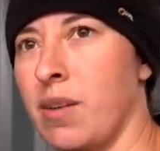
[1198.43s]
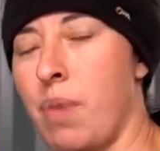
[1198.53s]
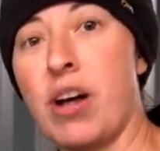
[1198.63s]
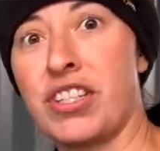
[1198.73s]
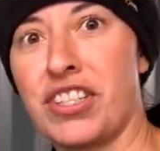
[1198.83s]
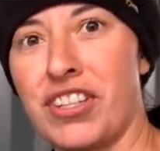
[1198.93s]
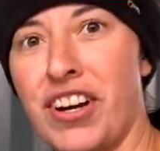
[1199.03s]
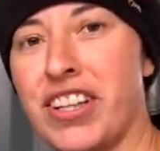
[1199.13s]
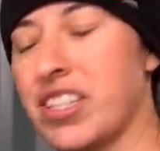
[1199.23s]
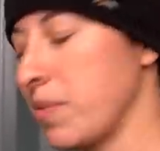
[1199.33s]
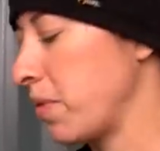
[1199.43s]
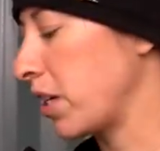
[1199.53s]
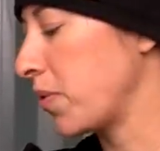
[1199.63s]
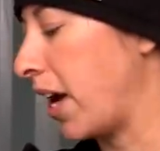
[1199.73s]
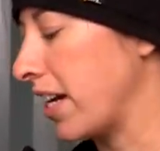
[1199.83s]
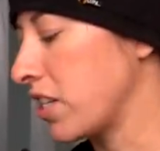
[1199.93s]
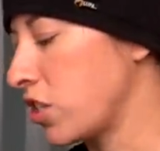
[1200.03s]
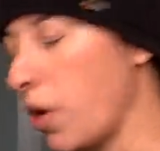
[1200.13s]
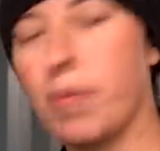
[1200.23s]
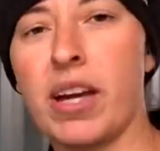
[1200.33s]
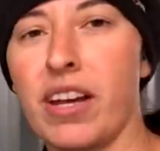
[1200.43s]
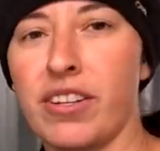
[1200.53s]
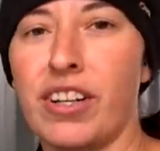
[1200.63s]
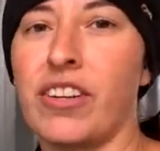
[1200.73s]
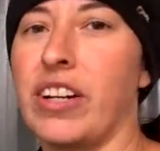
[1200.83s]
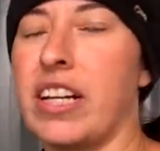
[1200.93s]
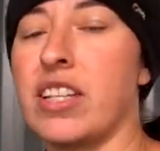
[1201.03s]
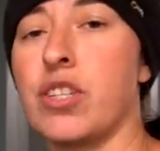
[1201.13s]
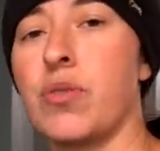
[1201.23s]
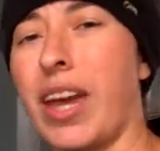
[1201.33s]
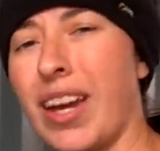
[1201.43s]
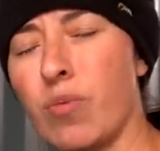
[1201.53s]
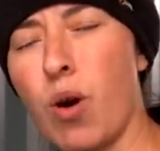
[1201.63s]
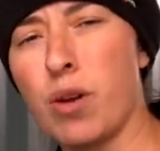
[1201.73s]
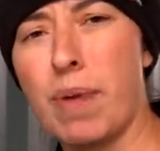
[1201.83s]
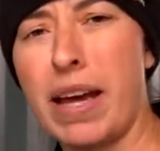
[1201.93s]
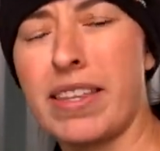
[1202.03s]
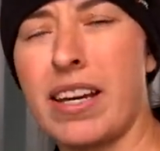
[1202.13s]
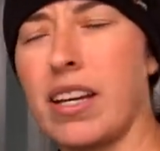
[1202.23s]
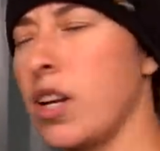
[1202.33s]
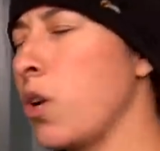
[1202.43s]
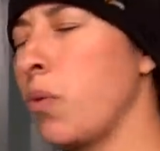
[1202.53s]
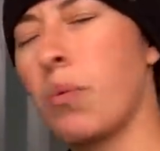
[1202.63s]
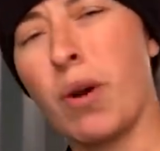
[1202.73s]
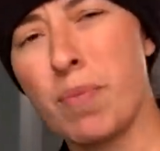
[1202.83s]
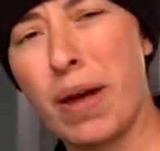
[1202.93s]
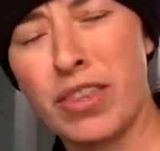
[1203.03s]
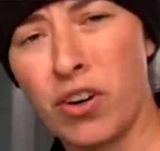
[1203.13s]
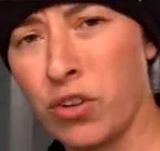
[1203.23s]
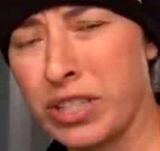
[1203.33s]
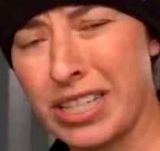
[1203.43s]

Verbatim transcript: pasta sauce because we added so many other ingredients. You can water bath it. We water bath it all the